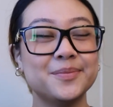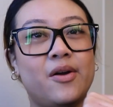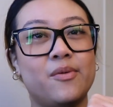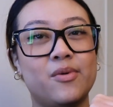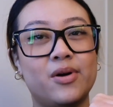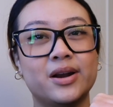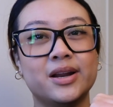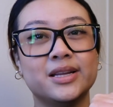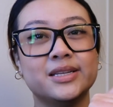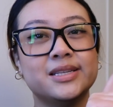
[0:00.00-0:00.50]
I
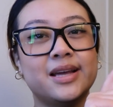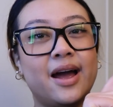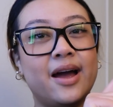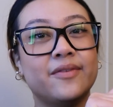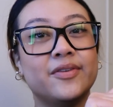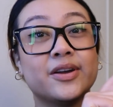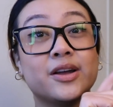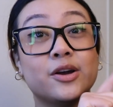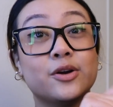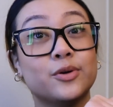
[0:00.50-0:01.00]
wanted to
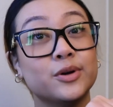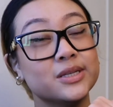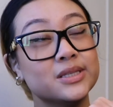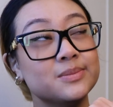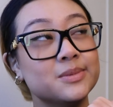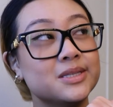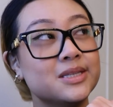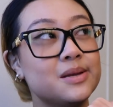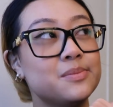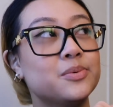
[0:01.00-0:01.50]
have like a
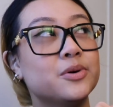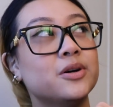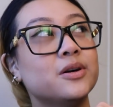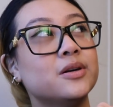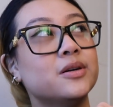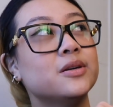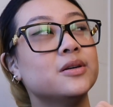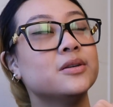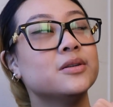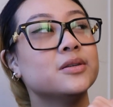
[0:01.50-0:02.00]
Christmassy
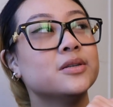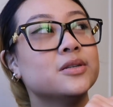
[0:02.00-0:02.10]
book